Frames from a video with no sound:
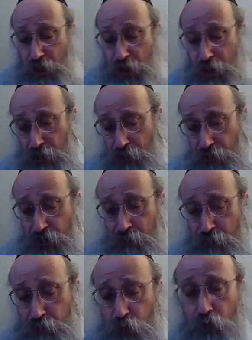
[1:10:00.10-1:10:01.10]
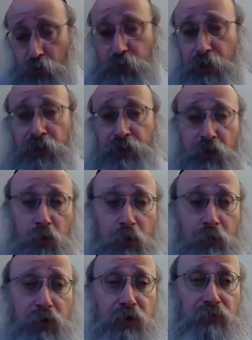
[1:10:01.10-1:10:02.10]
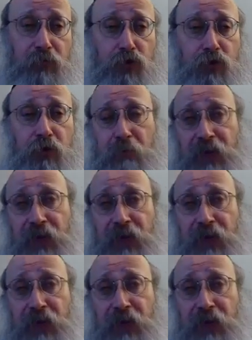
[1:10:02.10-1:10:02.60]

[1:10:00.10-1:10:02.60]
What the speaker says: And keep tuned, as there will be further